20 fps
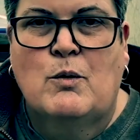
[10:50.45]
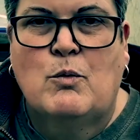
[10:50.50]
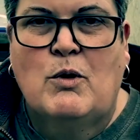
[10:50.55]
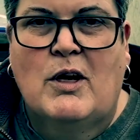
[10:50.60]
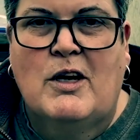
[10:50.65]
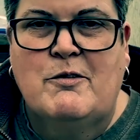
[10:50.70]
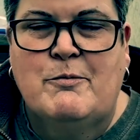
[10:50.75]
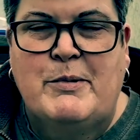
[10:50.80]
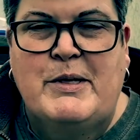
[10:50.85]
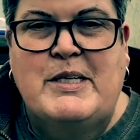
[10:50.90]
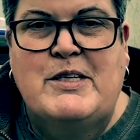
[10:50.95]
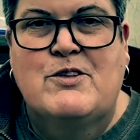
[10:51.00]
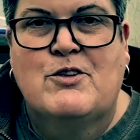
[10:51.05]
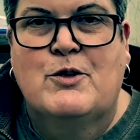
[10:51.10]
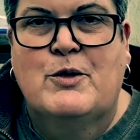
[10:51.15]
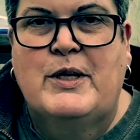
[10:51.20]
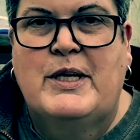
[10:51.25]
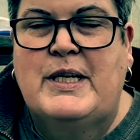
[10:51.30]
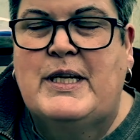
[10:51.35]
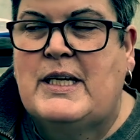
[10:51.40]
what I've been
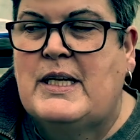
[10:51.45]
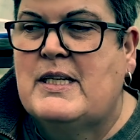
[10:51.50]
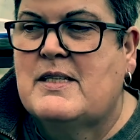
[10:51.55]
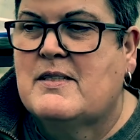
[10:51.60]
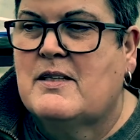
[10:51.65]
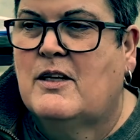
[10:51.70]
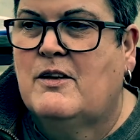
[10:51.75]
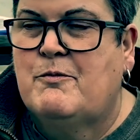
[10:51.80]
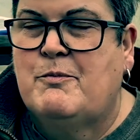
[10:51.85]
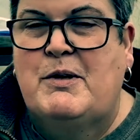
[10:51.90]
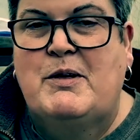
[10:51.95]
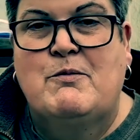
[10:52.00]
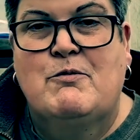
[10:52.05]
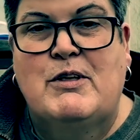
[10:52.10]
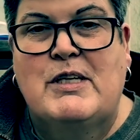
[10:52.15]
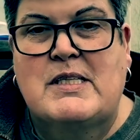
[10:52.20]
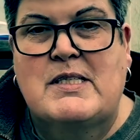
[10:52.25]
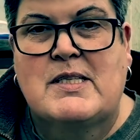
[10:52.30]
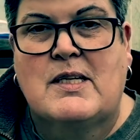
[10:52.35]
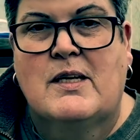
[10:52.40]
doing is I've been
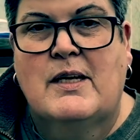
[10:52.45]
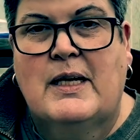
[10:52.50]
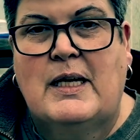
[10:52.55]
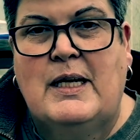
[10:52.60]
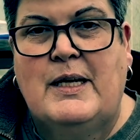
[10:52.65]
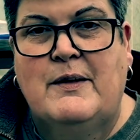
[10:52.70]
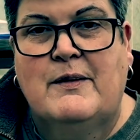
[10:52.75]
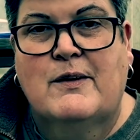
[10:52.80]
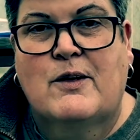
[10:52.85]
recycling